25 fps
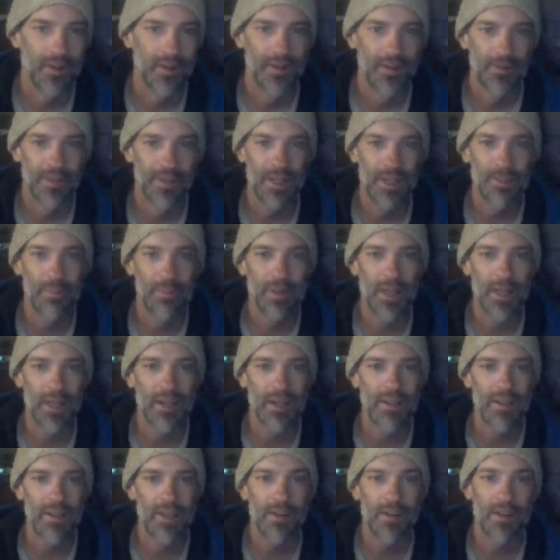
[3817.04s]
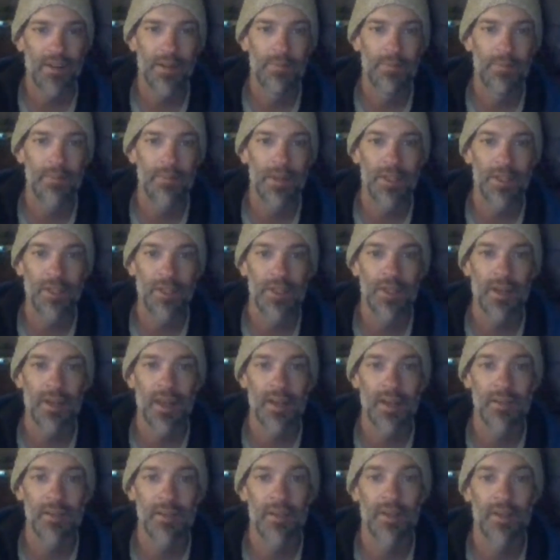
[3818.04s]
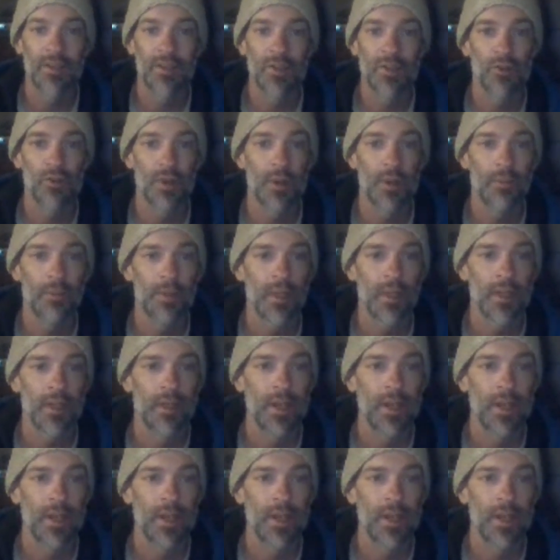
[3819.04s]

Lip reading: This planetary mission has an extremely